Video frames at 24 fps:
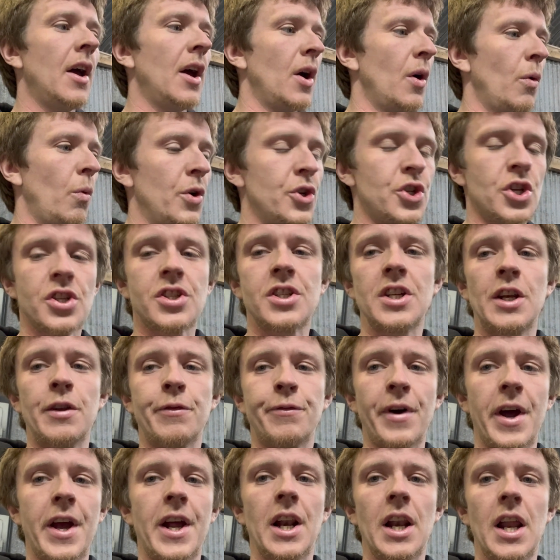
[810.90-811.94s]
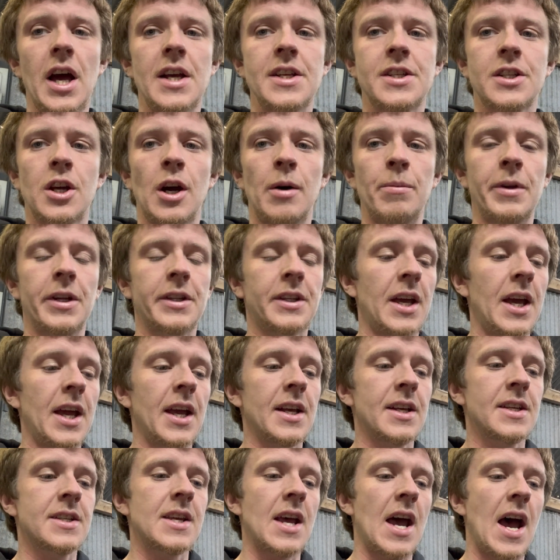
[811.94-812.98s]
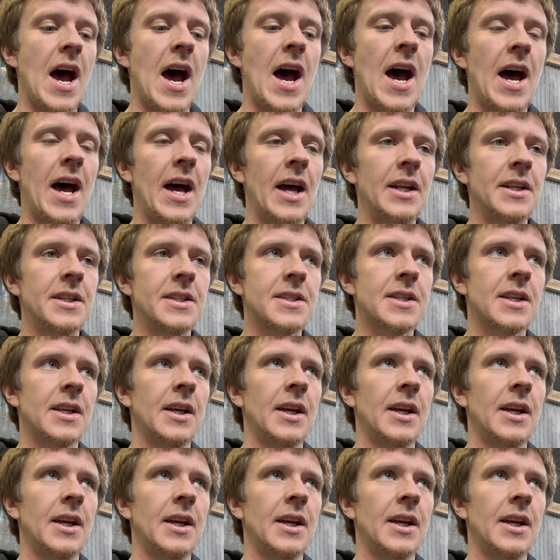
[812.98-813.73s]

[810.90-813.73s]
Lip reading: We just need to finalize a couple of things, and